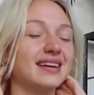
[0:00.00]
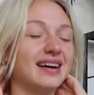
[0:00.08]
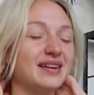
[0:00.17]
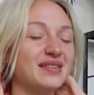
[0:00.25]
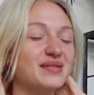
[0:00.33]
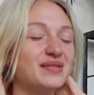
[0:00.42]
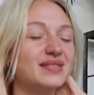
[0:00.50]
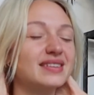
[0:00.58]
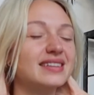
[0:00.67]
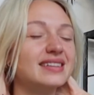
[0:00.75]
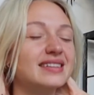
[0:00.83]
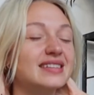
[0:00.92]
of
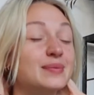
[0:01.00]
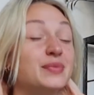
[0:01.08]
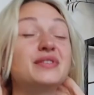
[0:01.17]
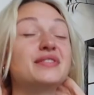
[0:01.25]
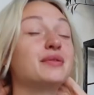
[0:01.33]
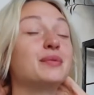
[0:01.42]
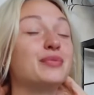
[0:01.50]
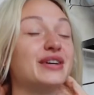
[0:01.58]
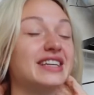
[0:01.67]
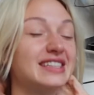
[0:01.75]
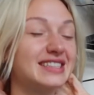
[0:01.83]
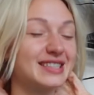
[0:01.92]
this beautiful
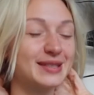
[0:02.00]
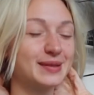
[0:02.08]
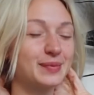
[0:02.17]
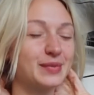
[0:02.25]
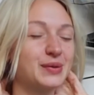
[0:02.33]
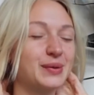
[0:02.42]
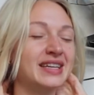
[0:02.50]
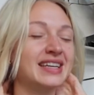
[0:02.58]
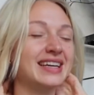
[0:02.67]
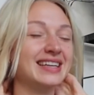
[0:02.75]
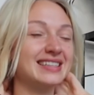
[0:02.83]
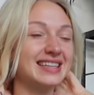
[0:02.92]
bridge between the
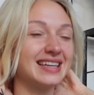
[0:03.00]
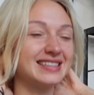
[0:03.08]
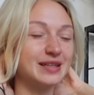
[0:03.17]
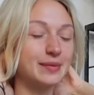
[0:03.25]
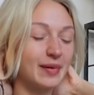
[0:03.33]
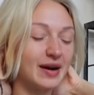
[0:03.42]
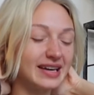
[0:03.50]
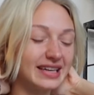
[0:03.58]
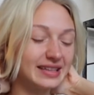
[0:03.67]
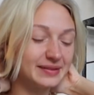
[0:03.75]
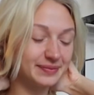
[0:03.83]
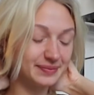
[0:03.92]
intellect and the
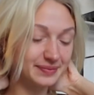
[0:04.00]
body.